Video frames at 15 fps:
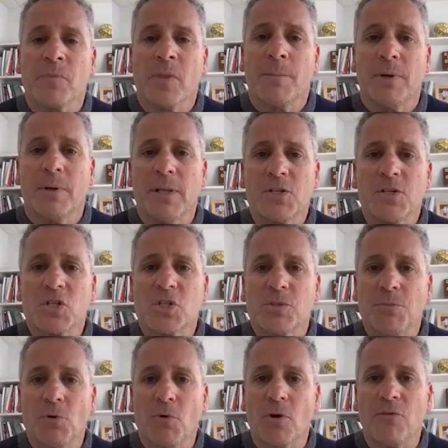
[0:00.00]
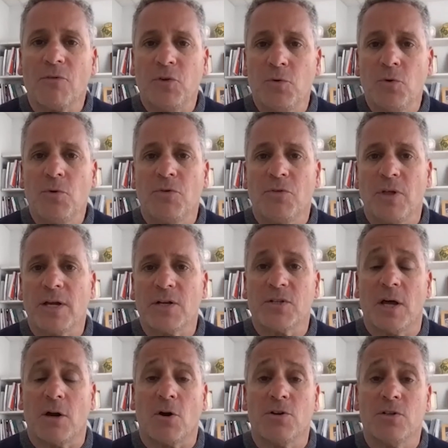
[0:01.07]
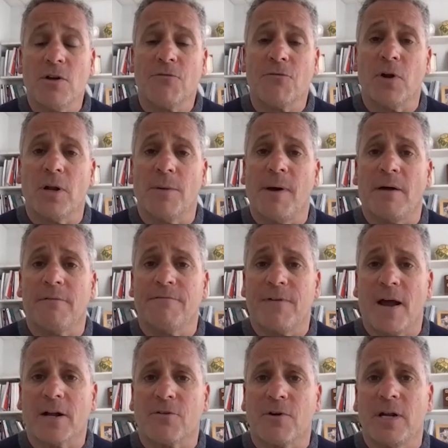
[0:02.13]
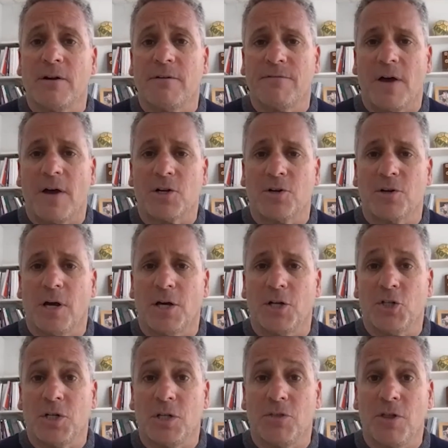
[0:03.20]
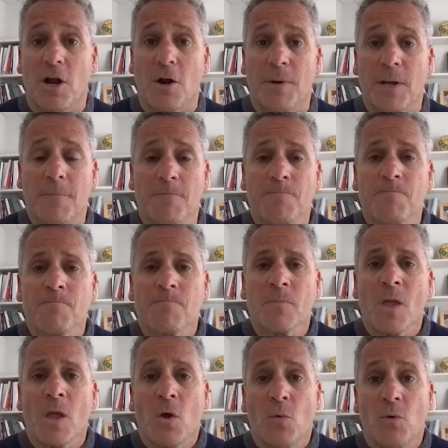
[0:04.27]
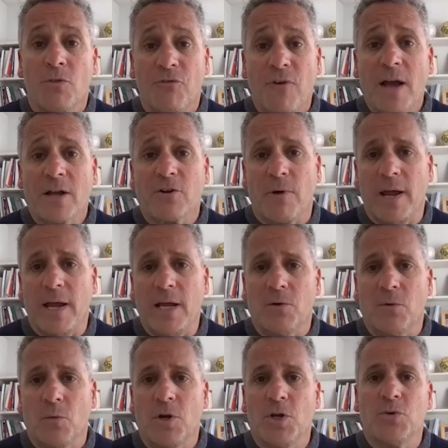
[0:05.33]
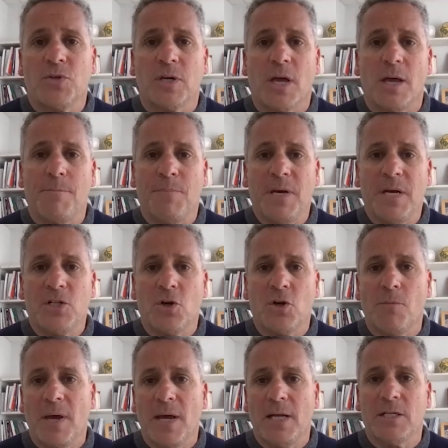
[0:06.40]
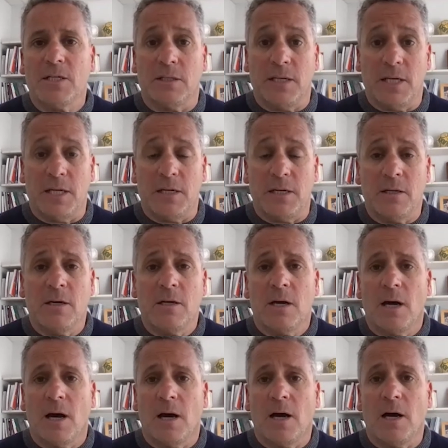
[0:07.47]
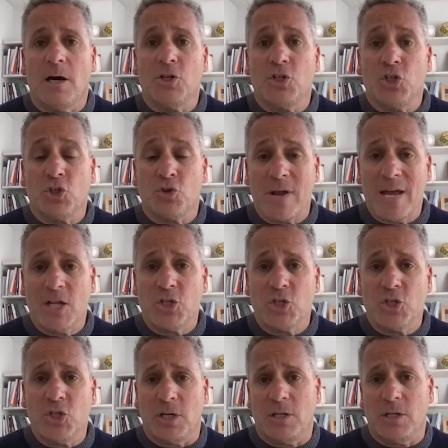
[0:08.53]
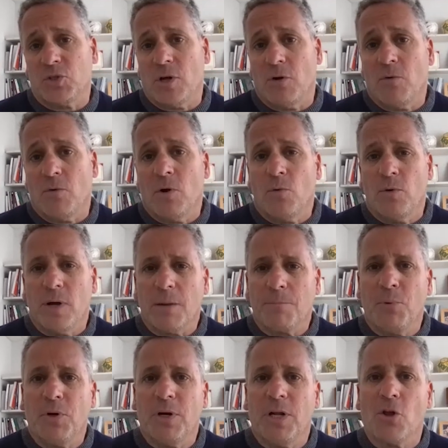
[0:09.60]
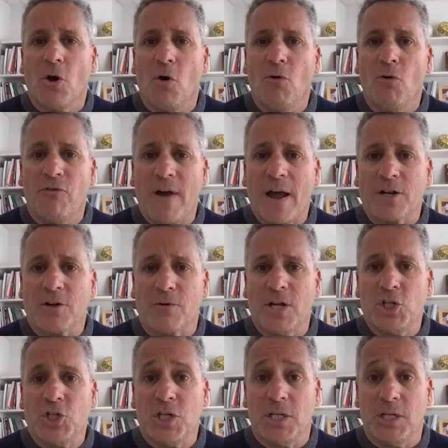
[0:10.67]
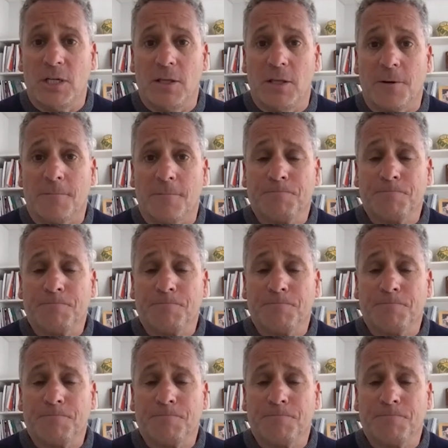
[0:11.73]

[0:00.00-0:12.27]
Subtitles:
But let's explore a few things that are different about Factor VIII and Factor IX gene therapy. With Factor VIII, we're using a B domain deleted transgene. So we're not putting the whole Factor VIII gene in there.